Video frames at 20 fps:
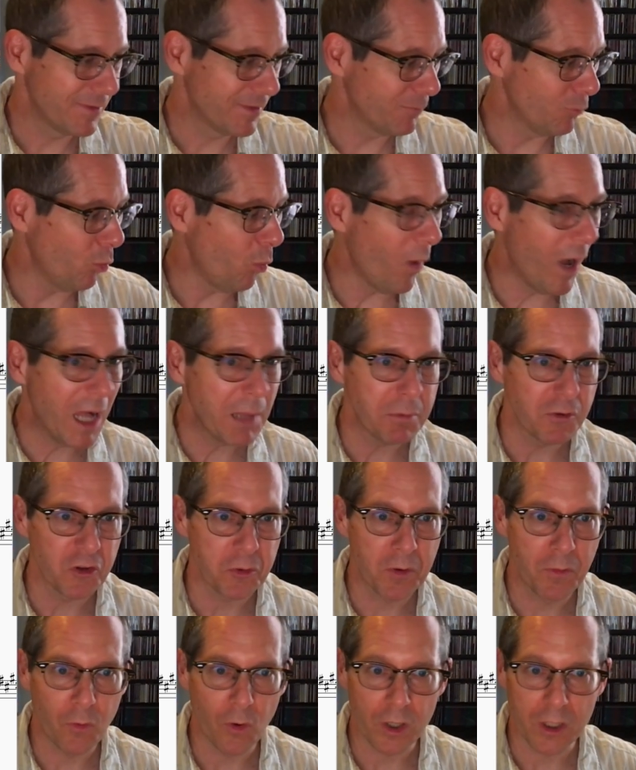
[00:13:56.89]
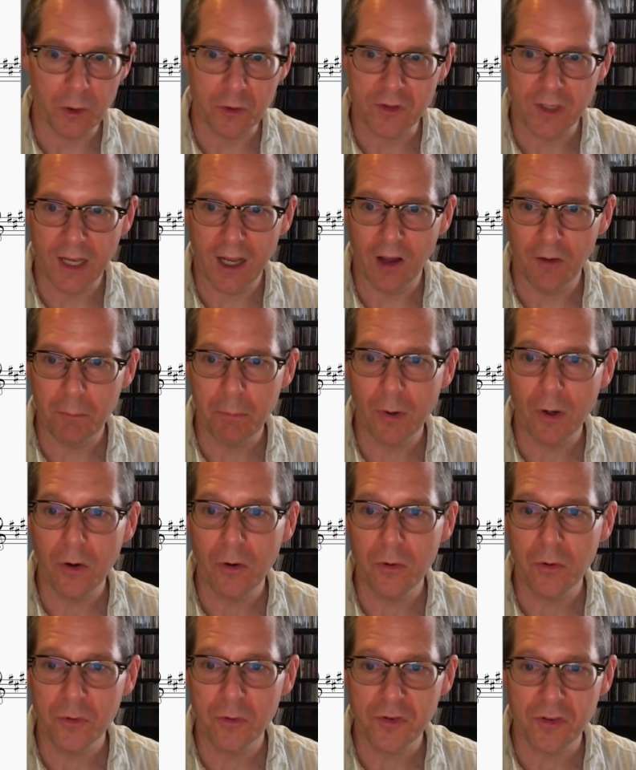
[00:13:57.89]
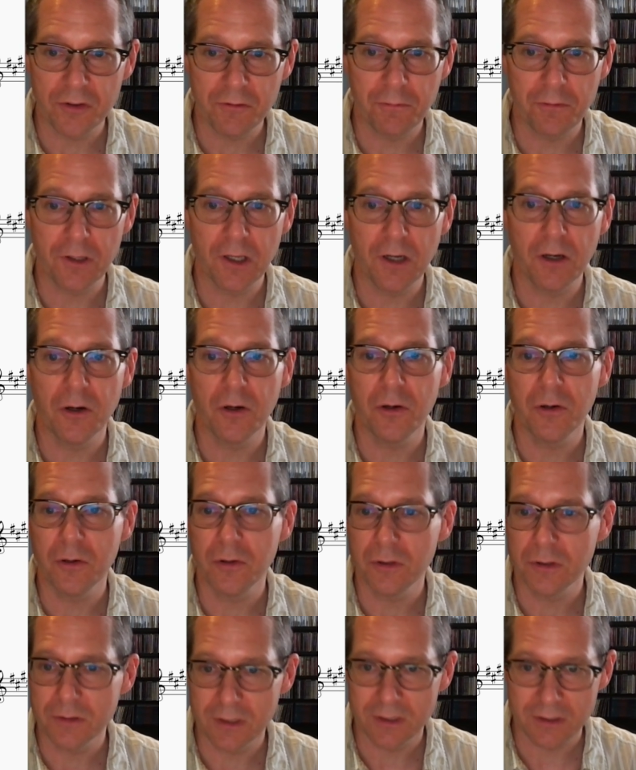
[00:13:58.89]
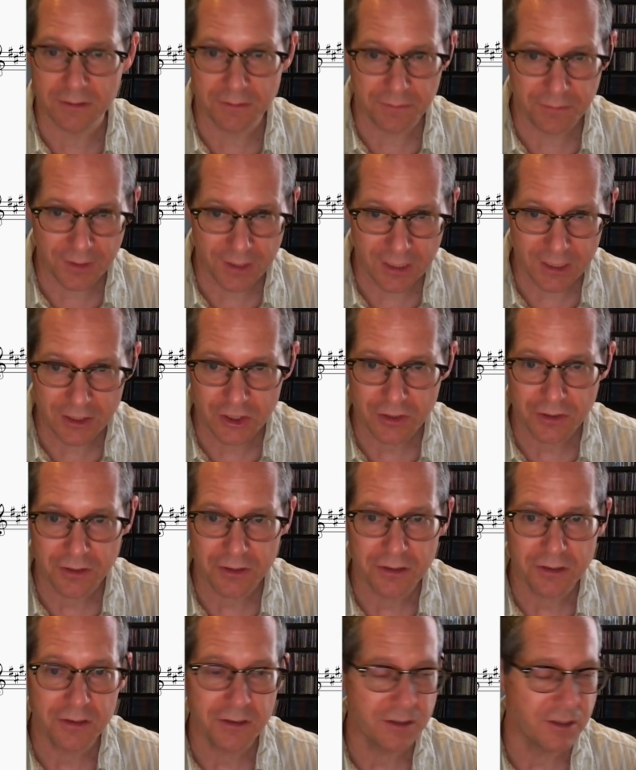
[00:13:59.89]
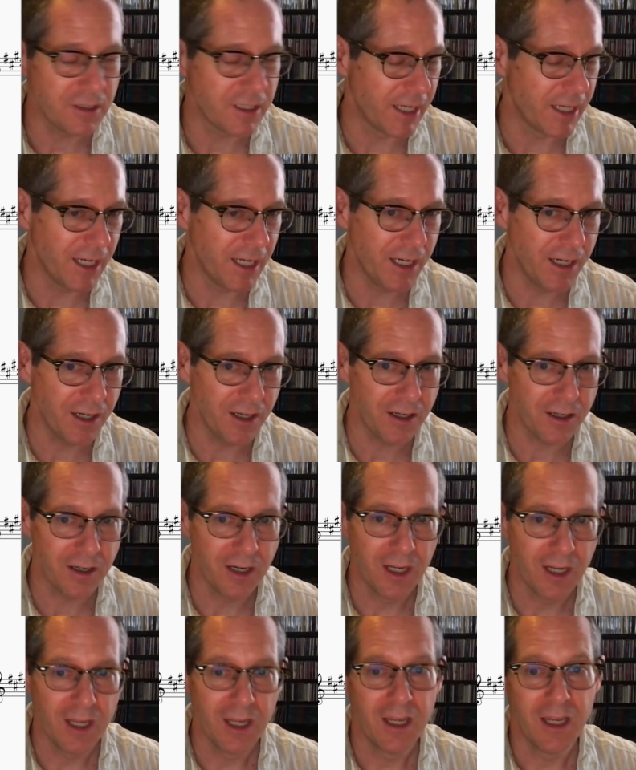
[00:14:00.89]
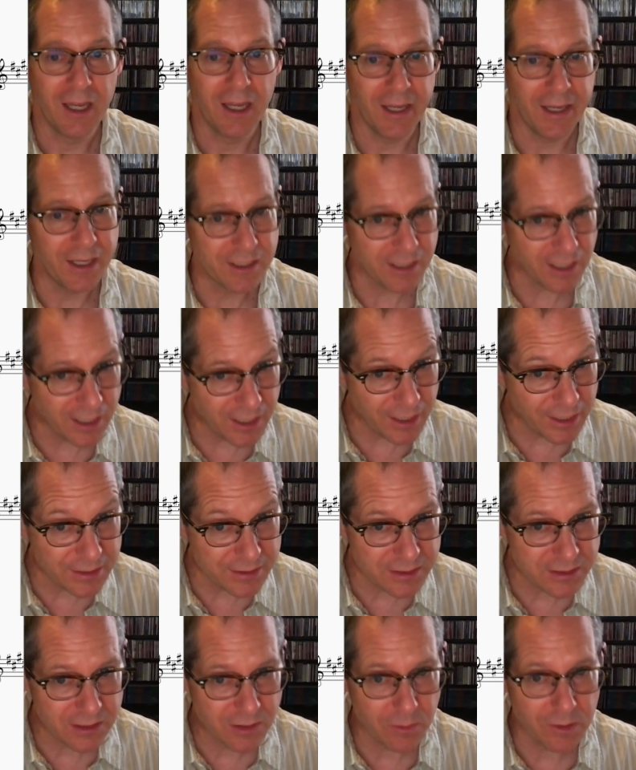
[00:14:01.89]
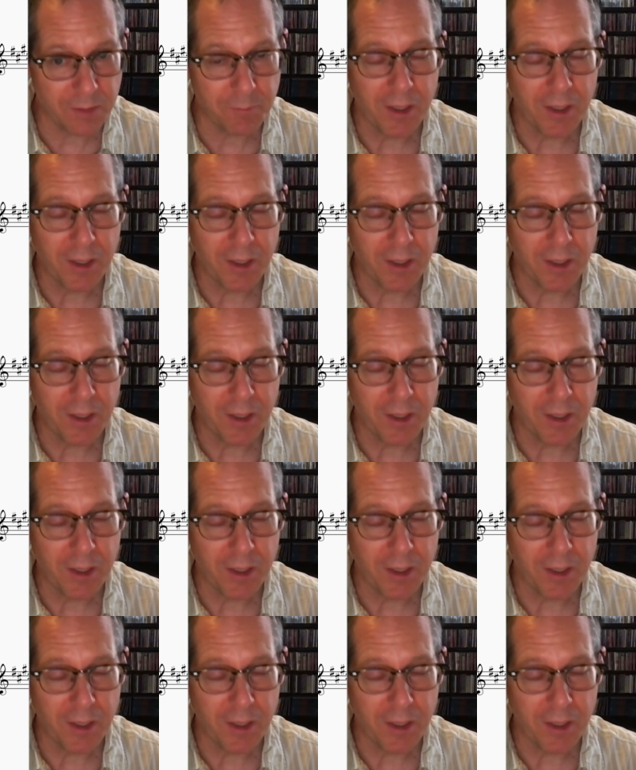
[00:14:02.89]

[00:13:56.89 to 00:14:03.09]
wobbles before it goes down. Bows and flows of angel hair and ice cream.